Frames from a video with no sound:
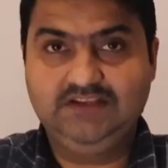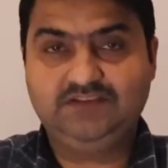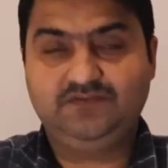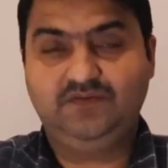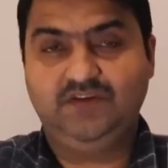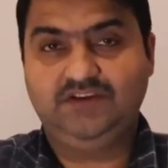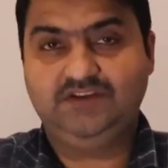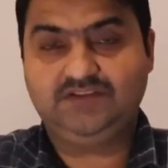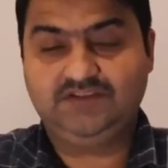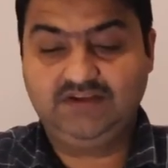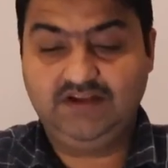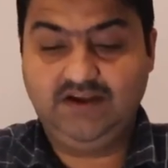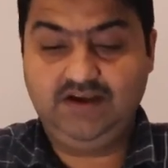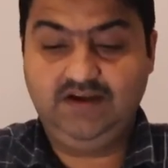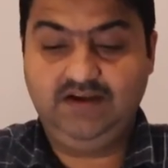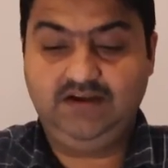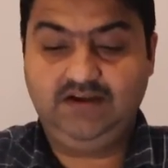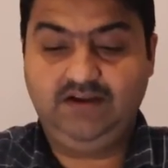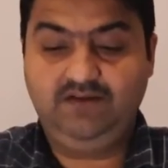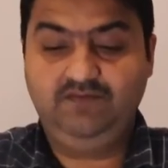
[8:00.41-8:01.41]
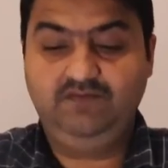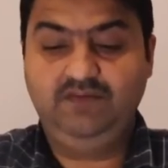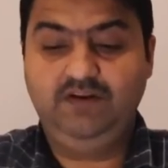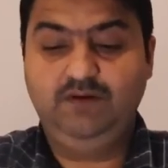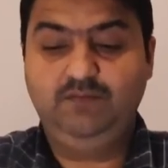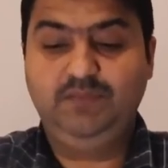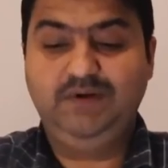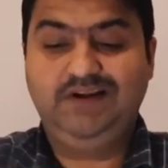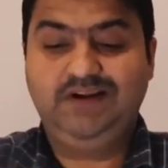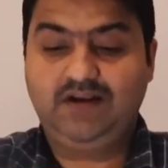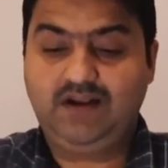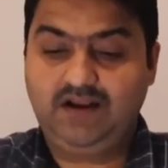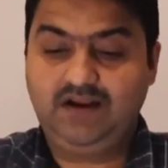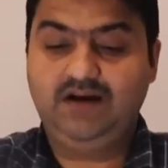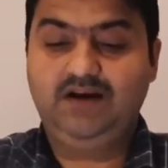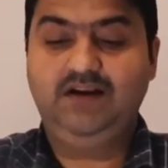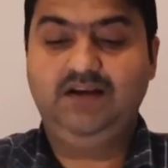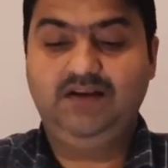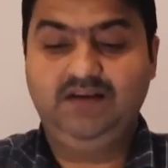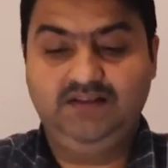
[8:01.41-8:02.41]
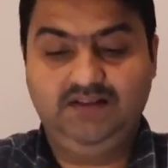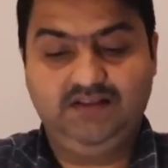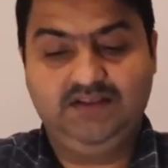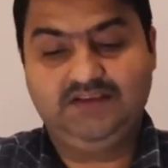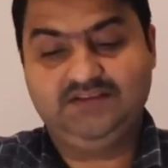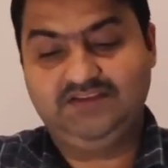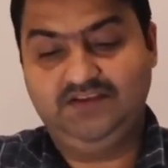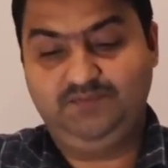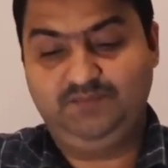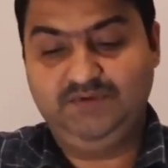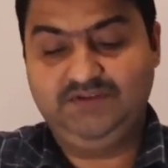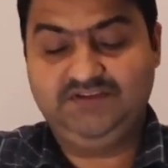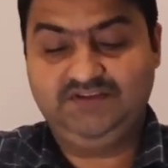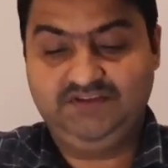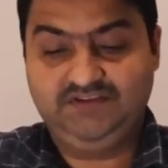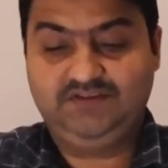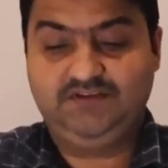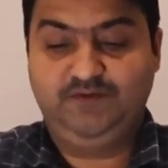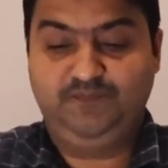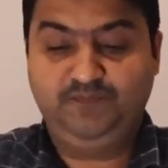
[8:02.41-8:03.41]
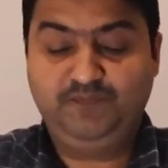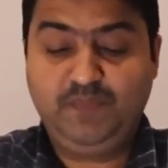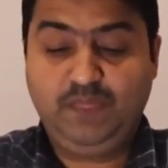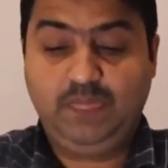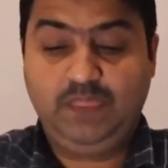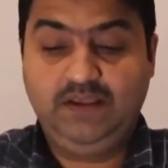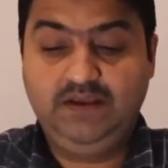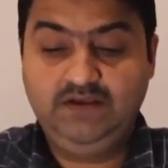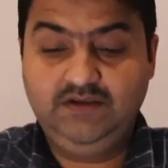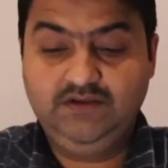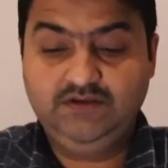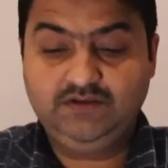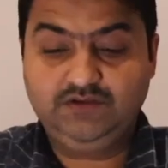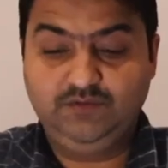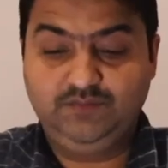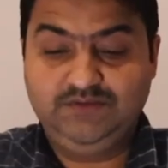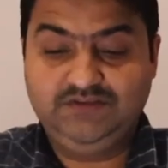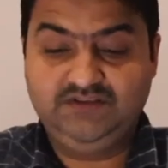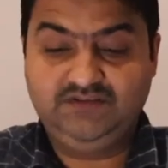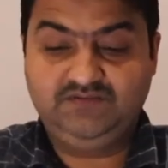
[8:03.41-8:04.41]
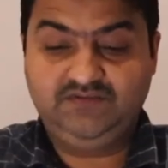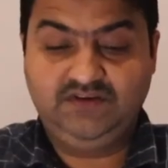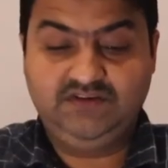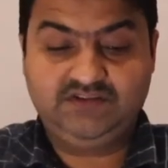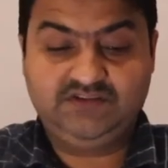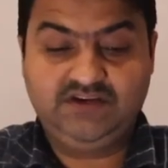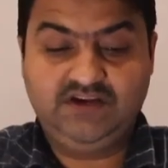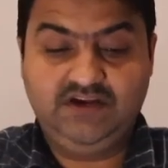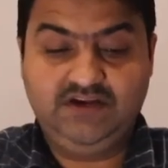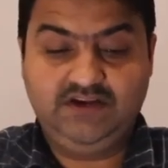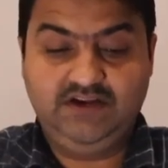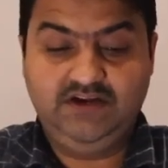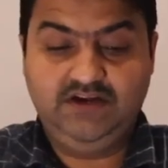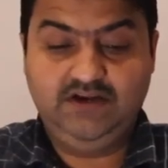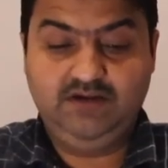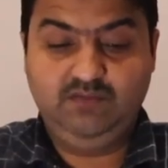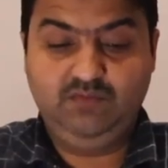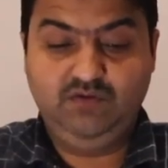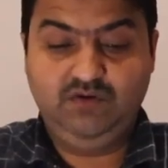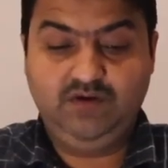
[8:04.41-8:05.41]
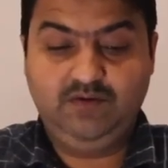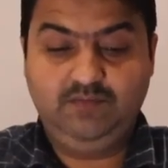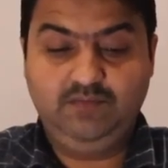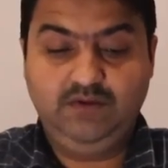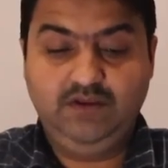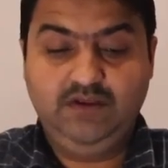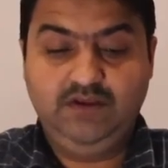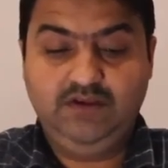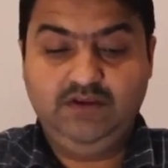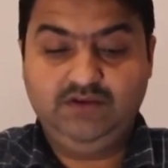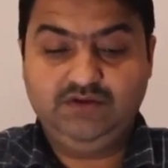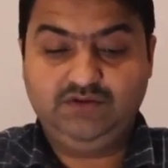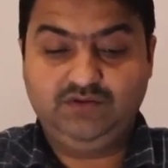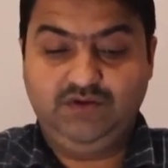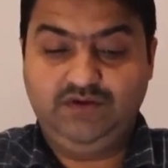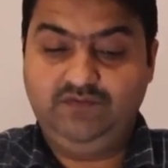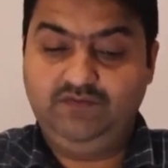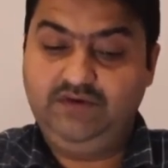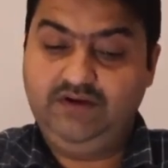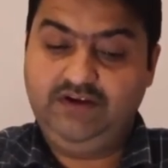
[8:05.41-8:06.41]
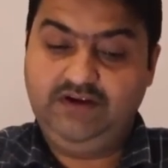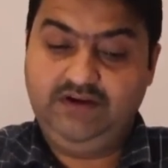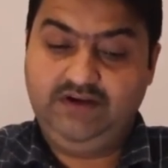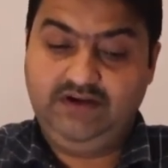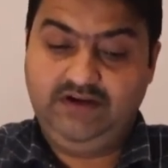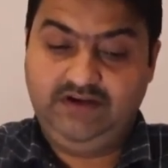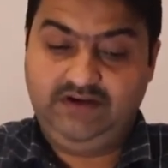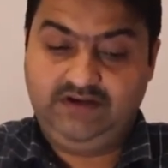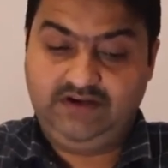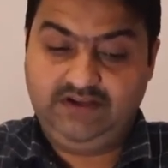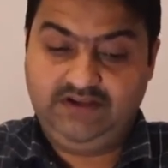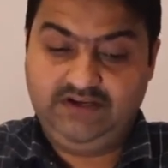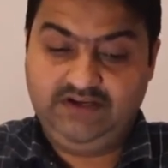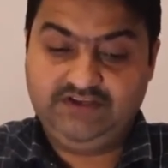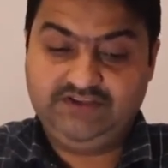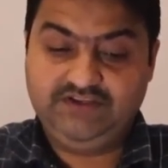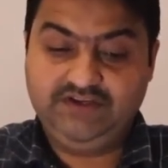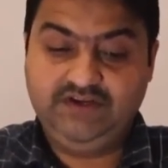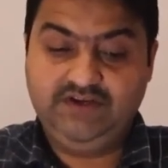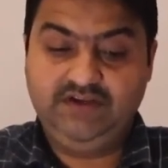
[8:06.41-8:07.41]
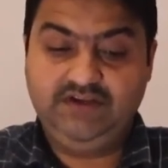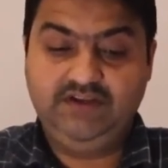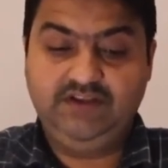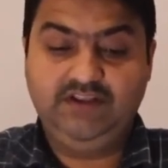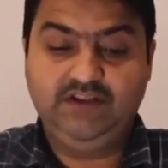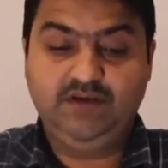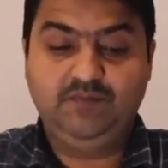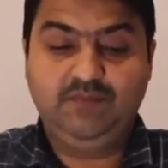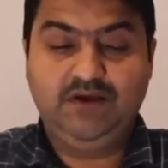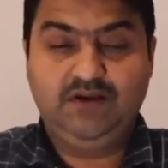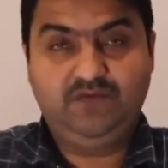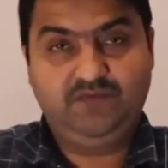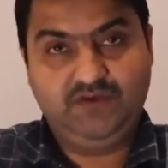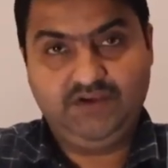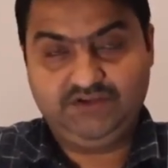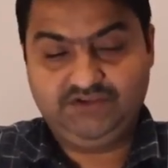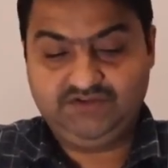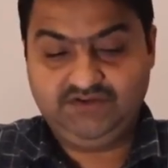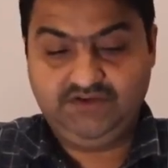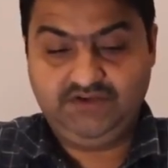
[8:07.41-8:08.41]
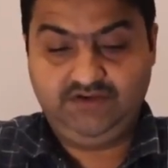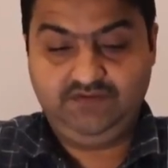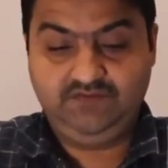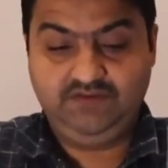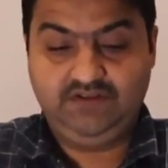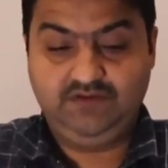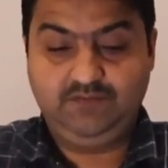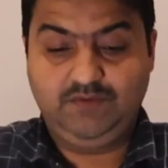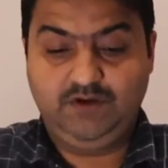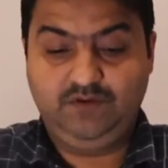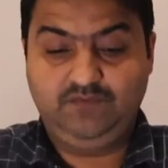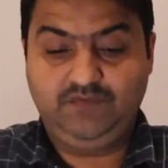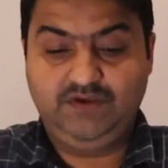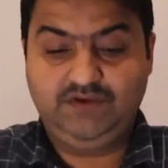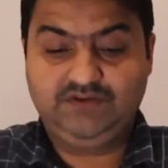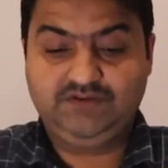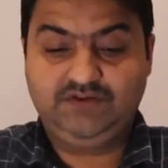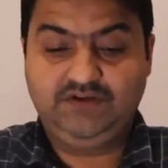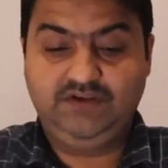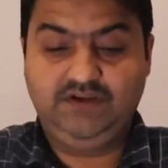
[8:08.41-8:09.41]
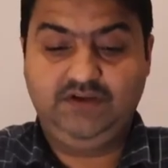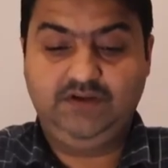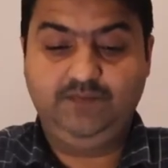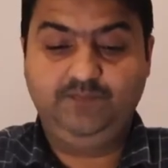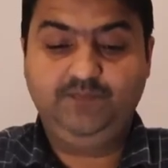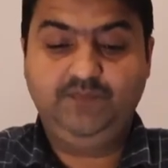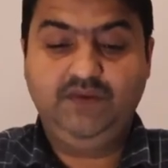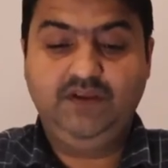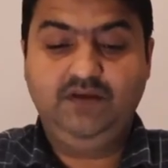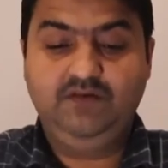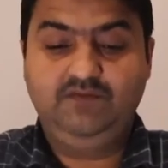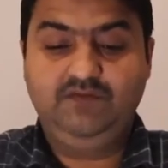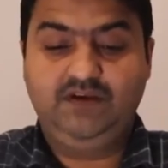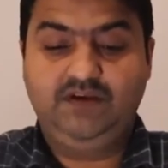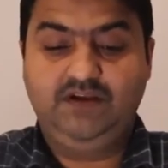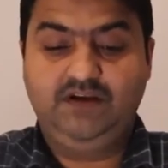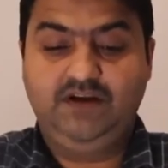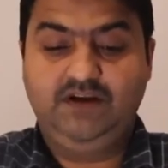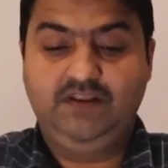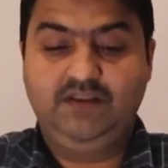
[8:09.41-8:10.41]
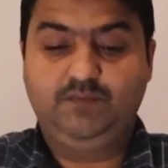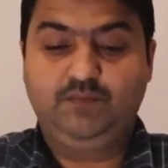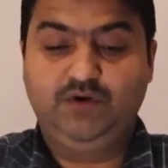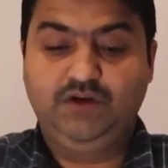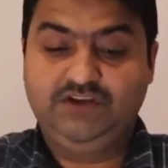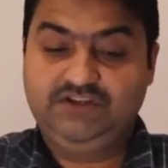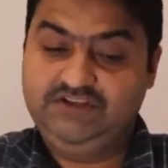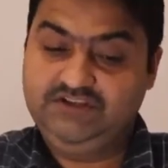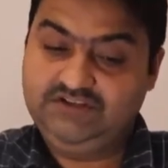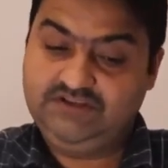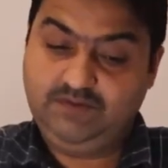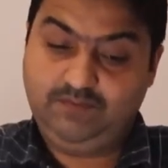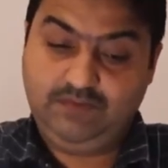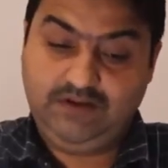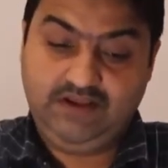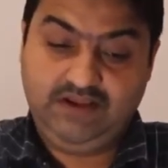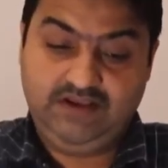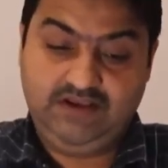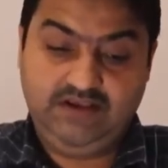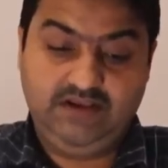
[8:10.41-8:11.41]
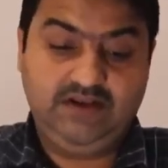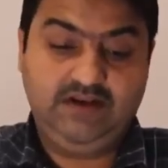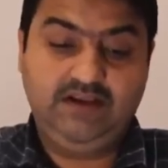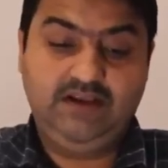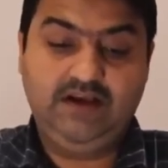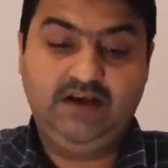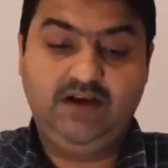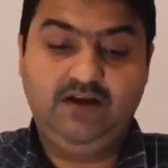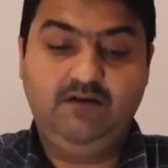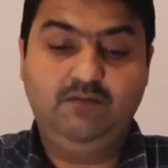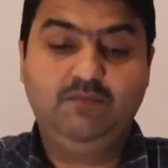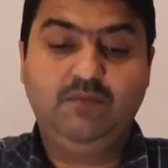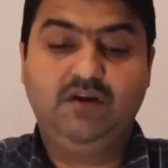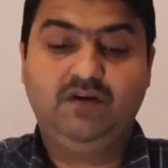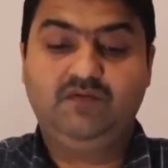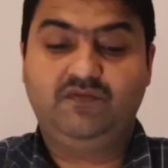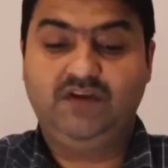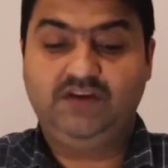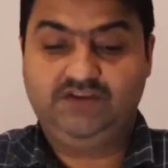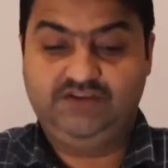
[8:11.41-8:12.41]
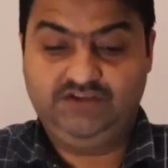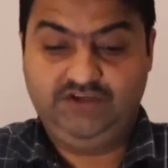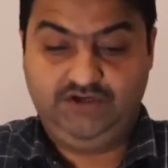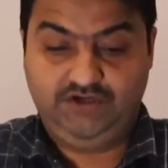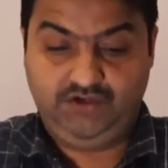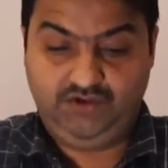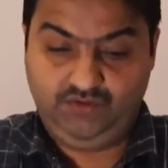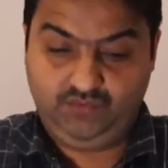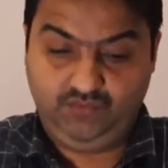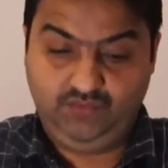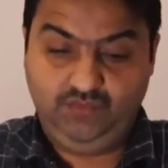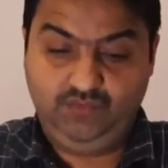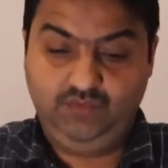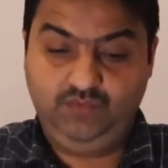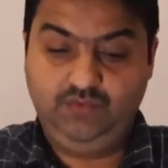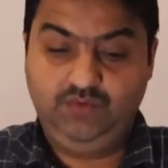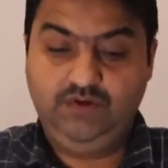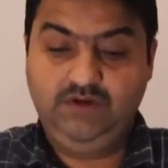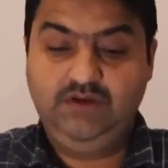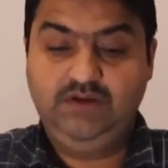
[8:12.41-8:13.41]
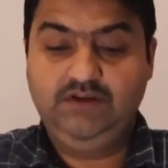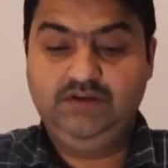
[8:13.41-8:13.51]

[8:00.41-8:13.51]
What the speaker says: this functionality will be triggered in the SAP system. So business functionality EWM. So we integration in the manufacturing, with the manufacturing we create the production supply area, manufacturing 2.